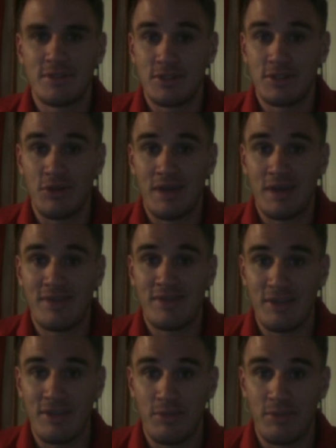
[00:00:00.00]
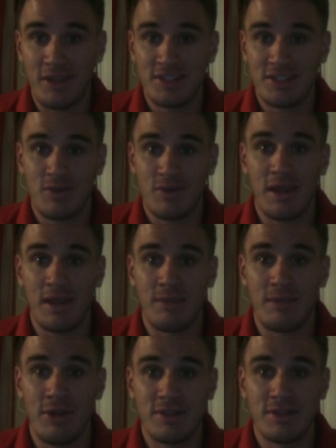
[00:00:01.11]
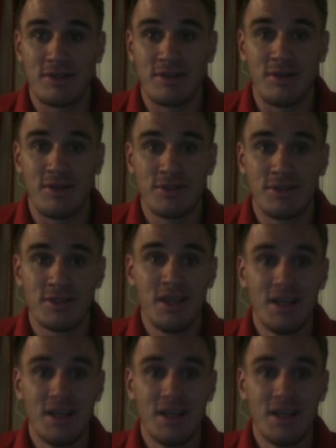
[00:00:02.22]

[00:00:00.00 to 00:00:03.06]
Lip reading: don't have sacred places quite like Middle Eastern culture,